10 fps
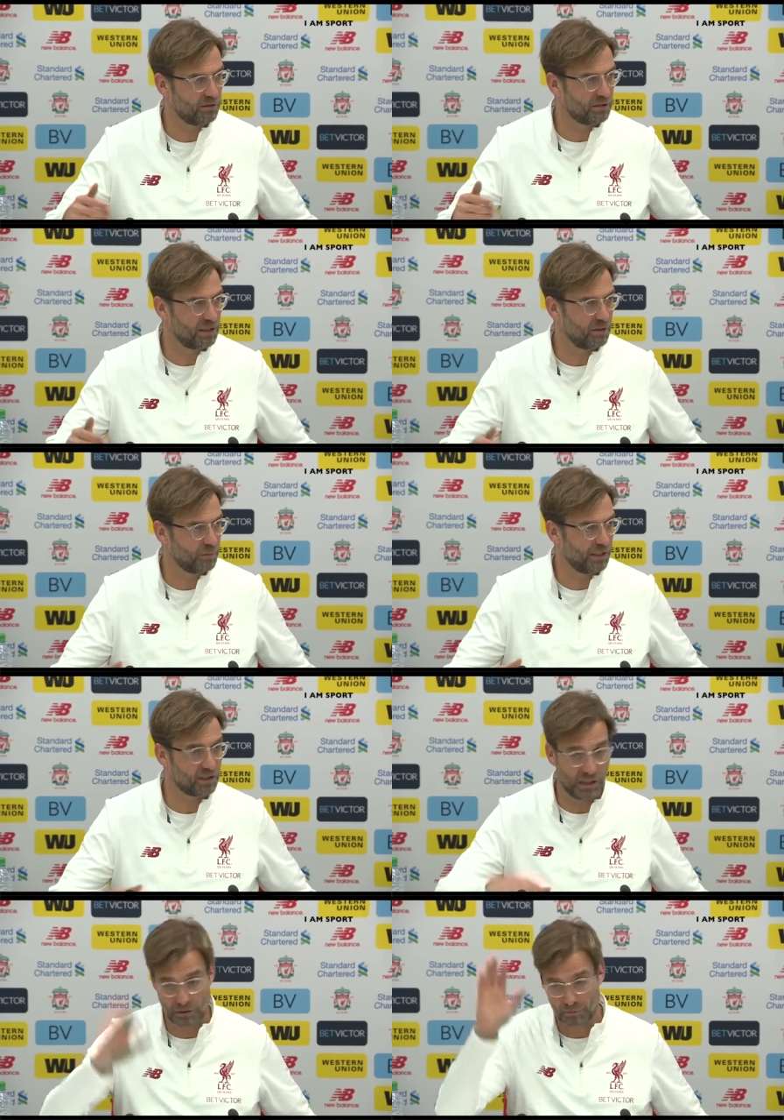that the
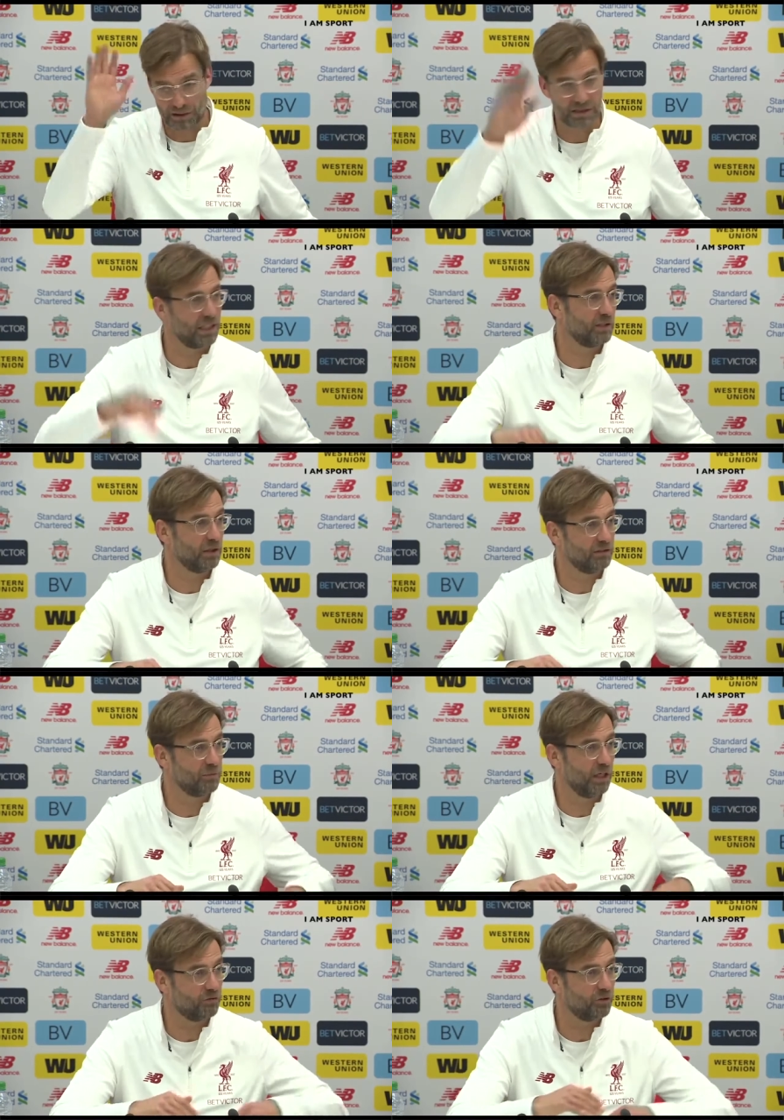player said, oh, please, can you
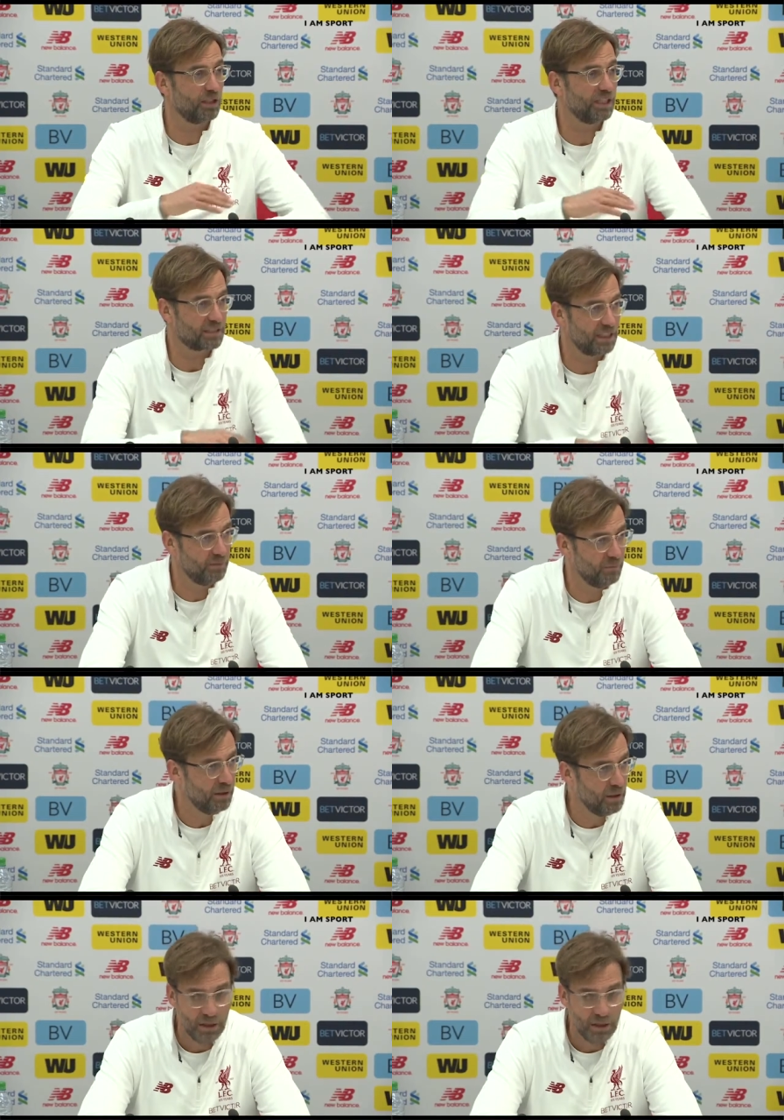leave me out for the next game?